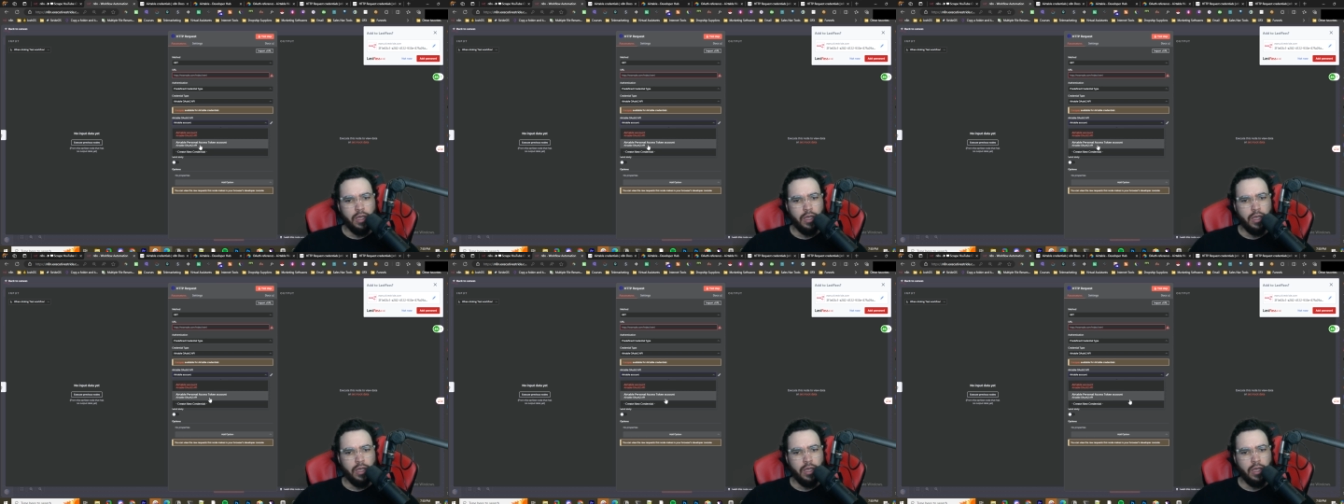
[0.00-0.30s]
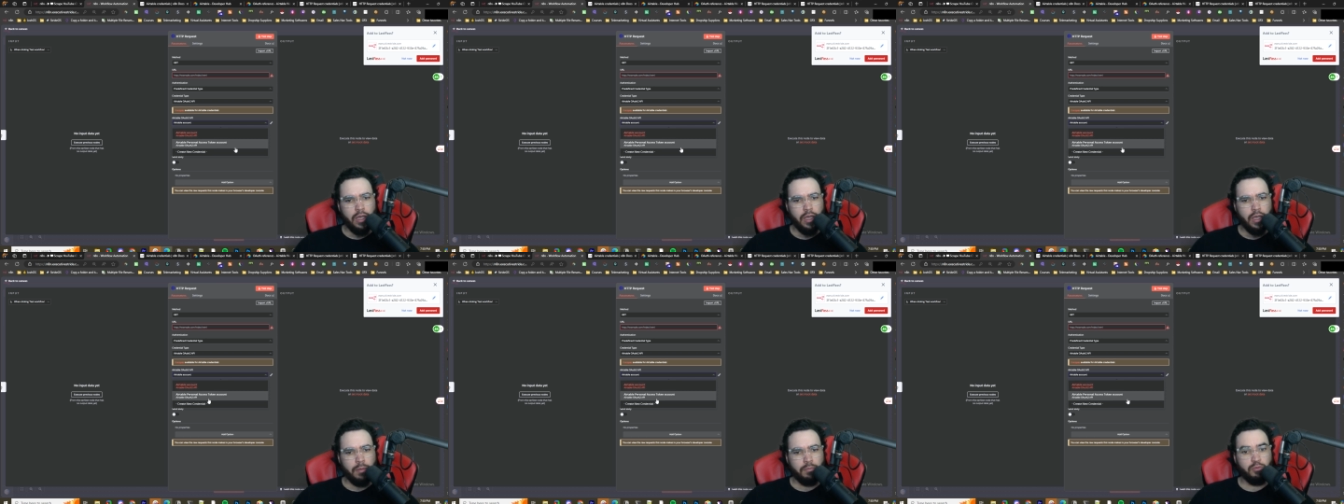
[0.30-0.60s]

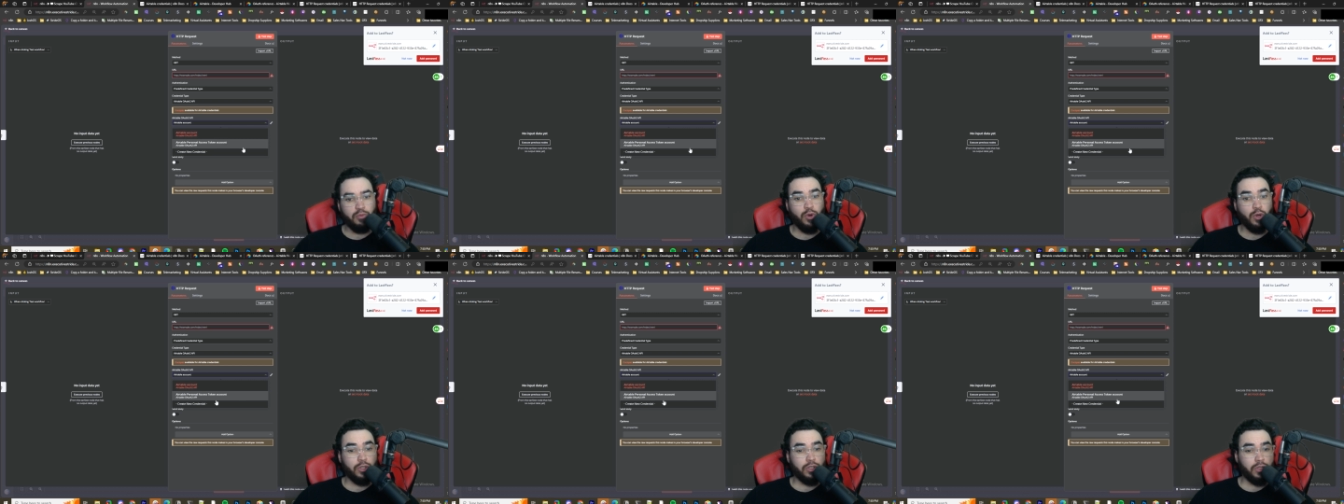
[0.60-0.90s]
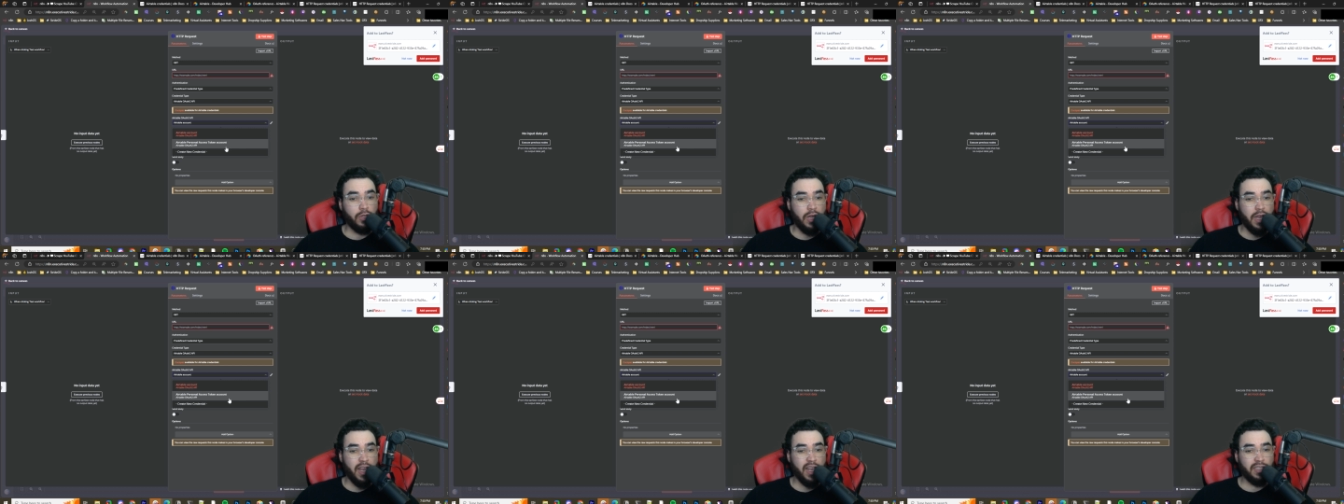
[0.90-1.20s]
the
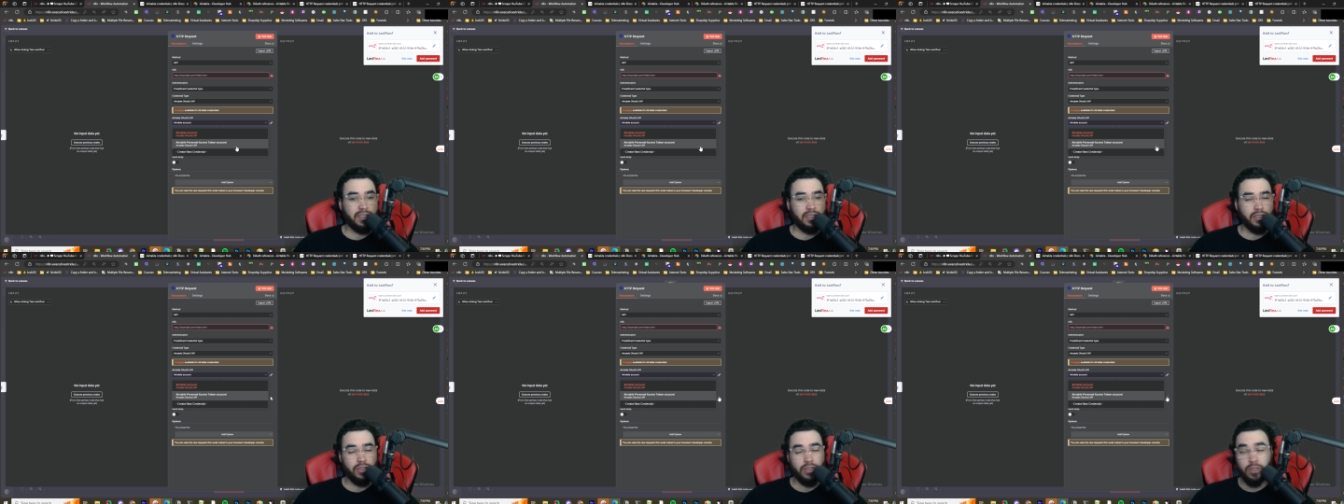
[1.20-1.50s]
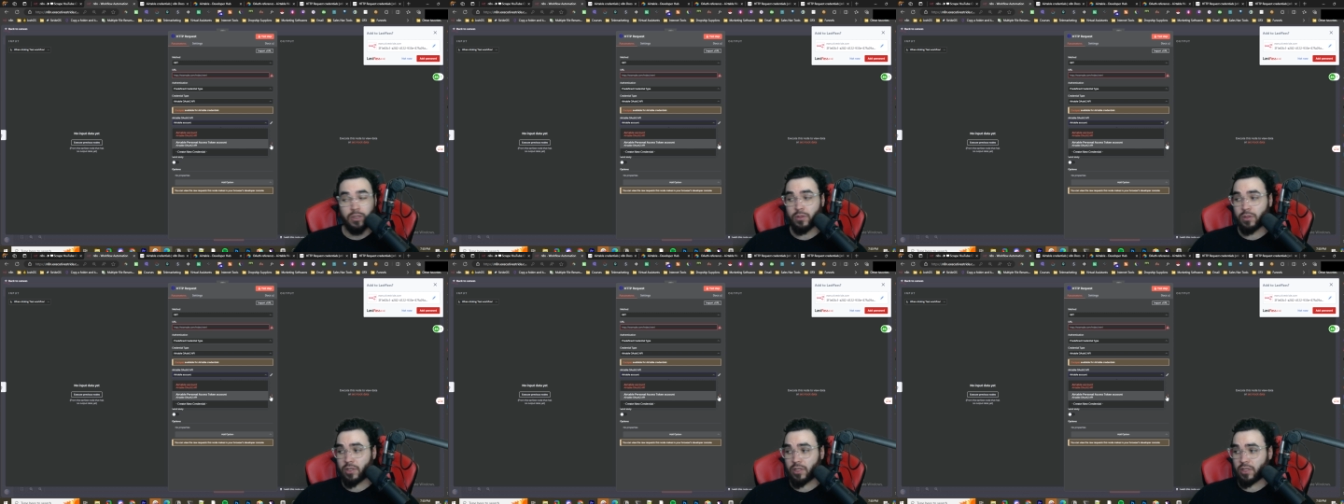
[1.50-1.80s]
personal access
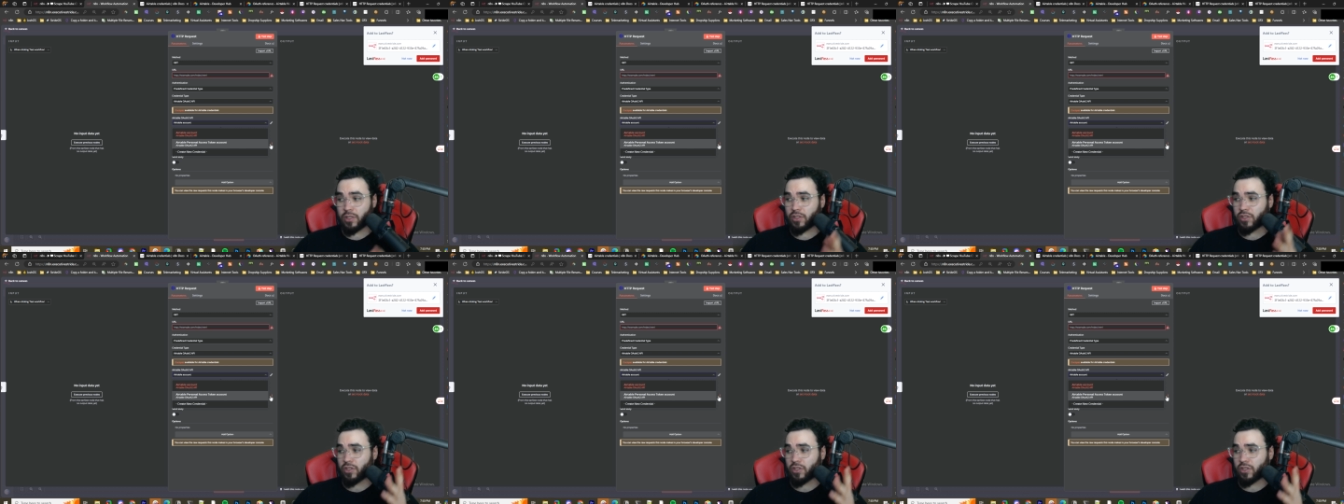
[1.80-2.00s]
token.